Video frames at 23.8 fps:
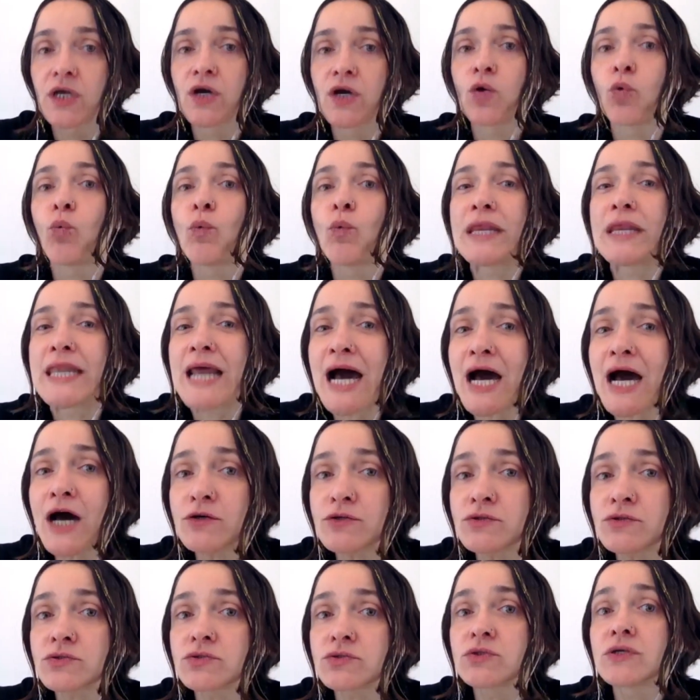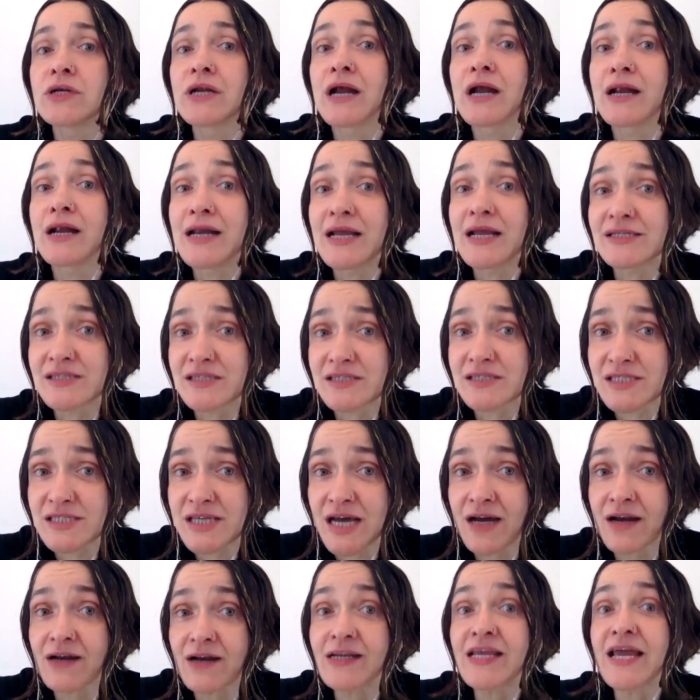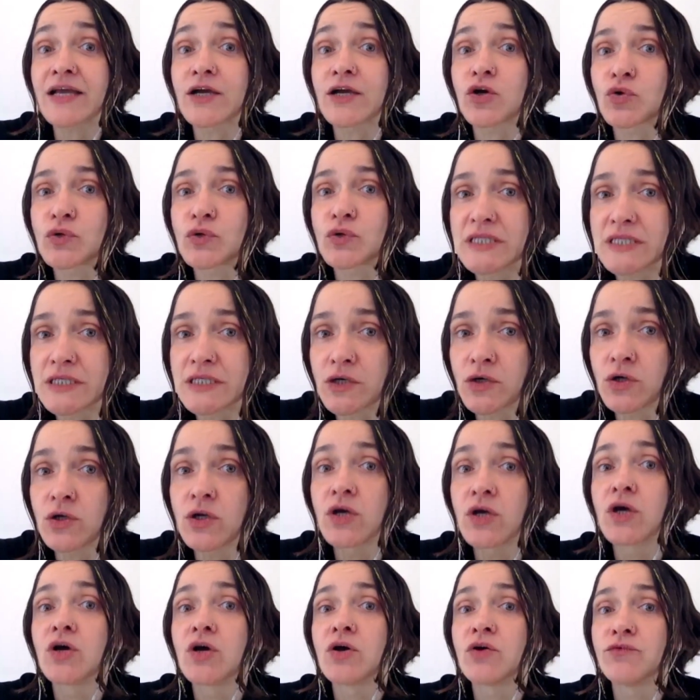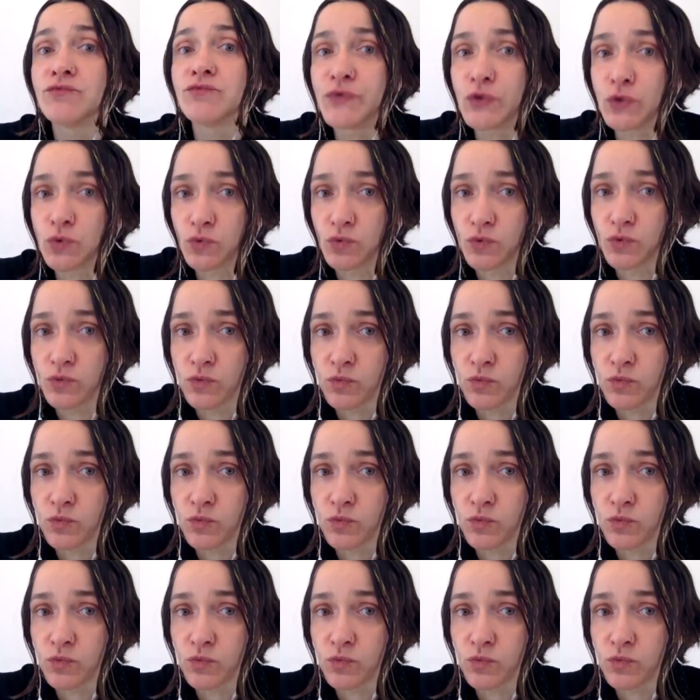without necessarily a critical view.